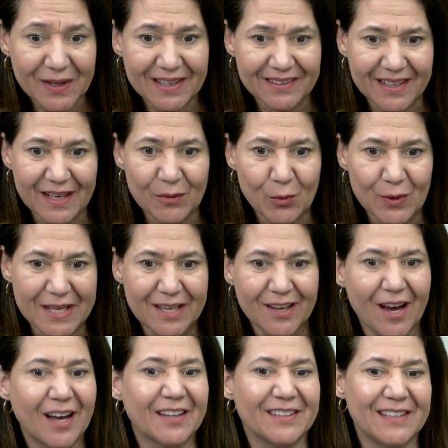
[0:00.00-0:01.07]
and then we
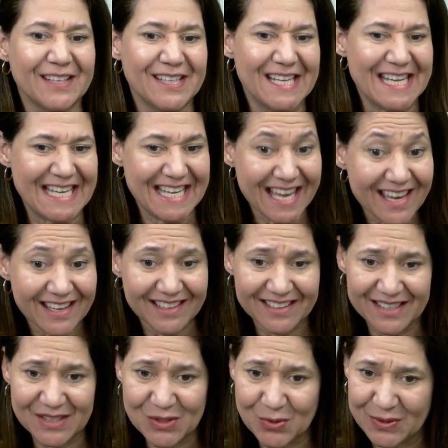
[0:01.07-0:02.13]
got it again
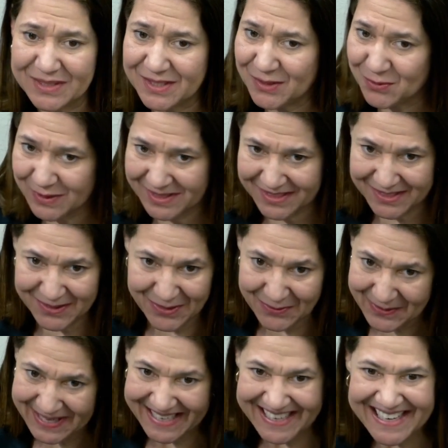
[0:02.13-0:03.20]
in
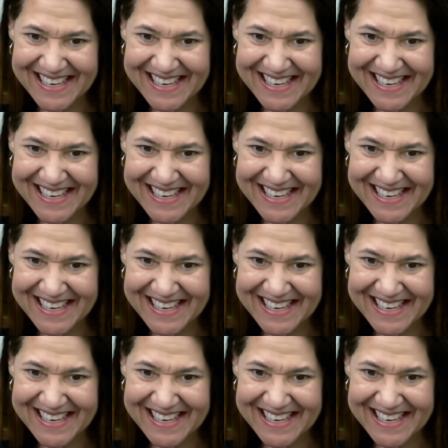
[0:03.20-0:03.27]
2023.